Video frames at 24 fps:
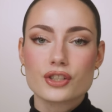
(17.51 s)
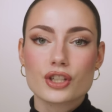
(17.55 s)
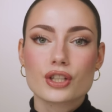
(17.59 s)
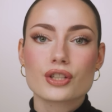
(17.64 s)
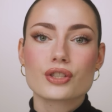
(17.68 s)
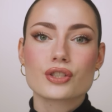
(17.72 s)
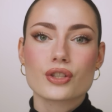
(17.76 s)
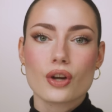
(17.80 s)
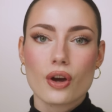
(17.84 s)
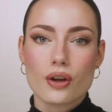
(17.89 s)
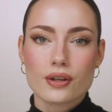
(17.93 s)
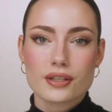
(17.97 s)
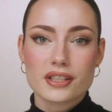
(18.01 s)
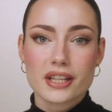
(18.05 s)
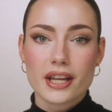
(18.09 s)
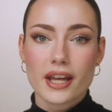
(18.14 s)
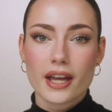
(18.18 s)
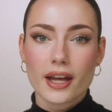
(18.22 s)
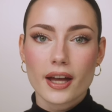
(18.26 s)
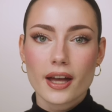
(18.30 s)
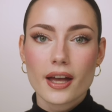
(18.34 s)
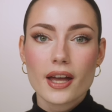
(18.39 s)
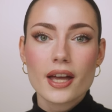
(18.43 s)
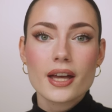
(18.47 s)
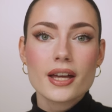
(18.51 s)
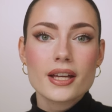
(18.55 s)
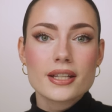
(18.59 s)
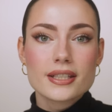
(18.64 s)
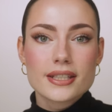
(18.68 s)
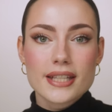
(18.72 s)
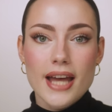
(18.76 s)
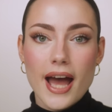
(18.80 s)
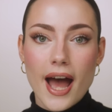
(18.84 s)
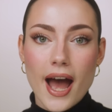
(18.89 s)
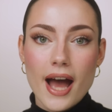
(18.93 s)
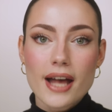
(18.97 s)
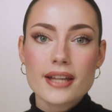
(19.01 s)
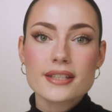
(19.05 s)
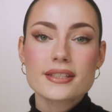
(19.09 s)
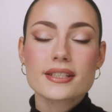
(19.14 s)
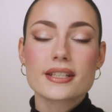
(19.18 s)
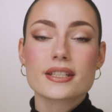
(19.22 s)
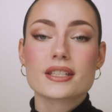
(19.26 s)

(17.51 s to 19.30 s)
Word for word: a daunting task,